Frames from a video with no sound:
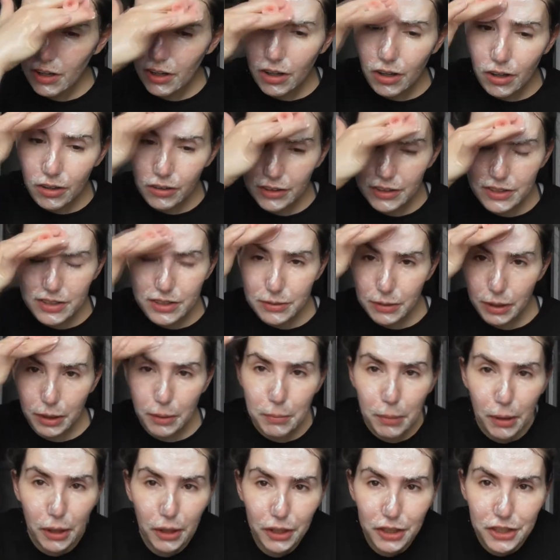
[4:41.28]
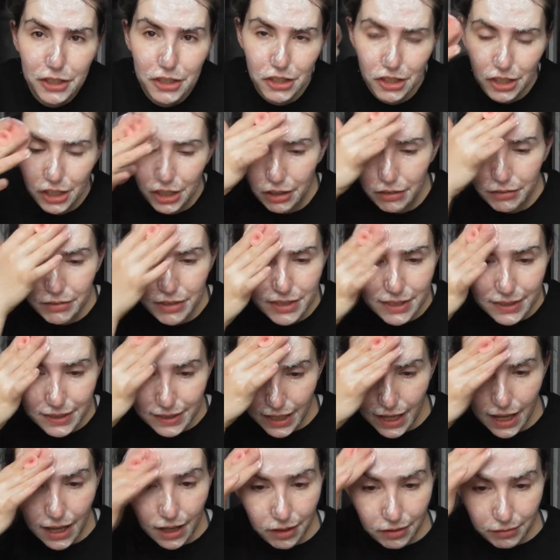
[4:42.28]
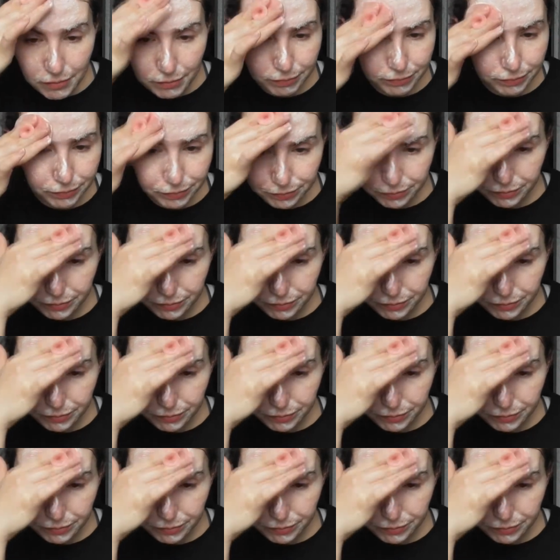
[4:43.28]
all this purging of the skin,